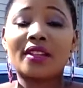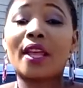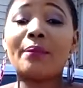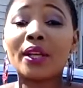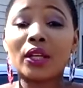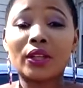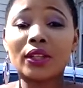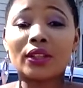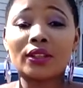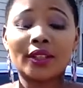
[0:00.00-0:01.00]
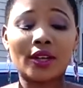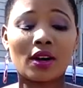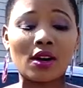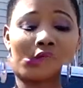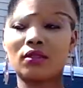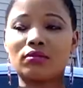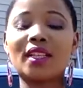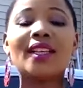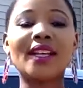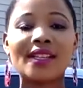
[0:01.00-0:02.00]
They've been good.
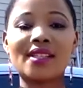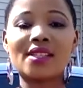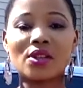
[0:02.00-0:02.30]
It is